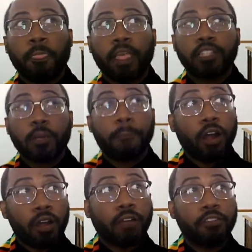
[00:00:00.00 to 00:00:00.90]
it's a
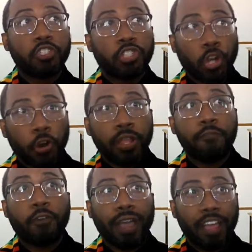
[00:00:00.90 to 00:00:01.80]
part of the journey
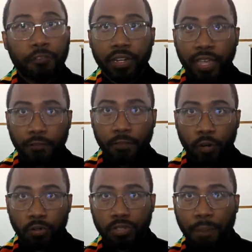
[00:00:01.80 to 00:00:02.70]
for everyday
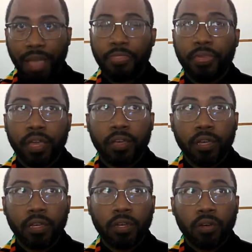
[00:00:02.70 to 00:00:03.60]
folks. I mean, I think
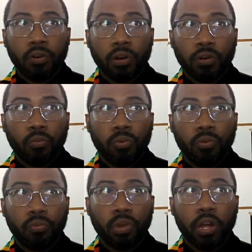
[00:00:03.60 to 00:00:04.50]

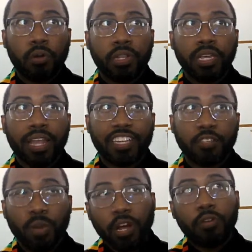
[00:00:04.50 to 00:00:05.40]
we
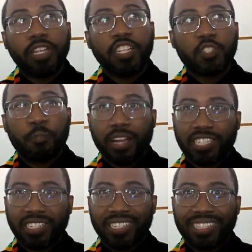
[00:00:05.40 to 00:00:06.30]
don't need
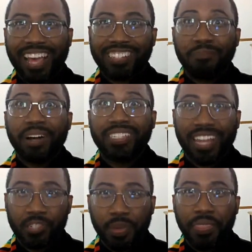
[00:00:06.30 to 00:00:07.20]
specialists as much
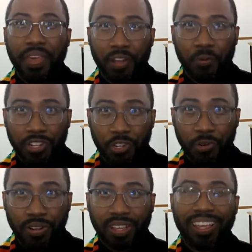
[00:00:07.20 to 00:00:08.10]
as we think we
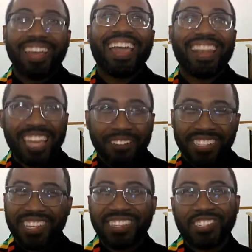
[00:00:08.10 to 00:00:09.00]
do. And even
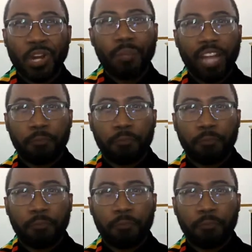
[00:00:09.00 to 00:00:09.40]
to the sermon I